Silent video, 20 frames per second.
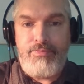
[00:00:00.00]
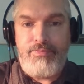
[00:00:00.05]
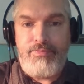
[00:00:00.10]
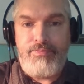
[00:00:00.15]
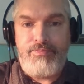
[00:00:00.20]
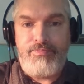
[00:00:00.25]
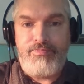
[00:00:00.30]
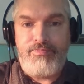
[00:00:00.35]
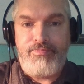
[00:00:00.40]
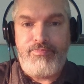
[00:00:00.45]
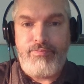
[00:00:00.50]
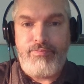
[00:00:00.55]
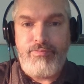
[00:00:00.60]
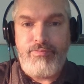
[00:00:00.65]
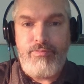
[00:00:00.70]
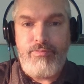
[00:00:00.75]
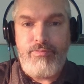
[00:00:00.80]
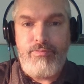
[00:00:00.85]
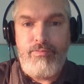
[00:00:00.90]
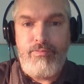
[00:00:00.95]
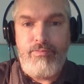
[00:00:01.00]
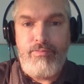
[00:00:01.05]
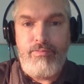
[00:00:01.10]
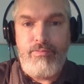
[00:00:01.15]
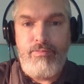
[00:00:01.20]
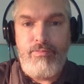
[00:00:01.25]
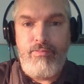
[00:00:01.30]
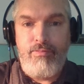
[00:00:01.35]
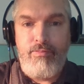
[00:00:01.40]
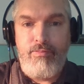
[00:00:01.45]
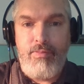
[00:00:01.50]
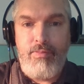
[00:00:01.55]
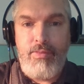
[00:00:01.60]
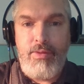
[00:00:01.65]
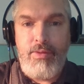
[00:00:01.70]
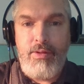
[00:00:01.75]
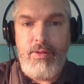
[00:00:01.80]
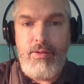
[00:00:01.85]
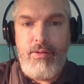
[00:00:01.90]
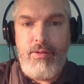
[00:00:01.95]

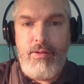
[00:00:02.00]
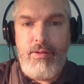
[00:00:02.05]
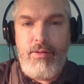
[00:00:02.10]
No one is speaking in this clip.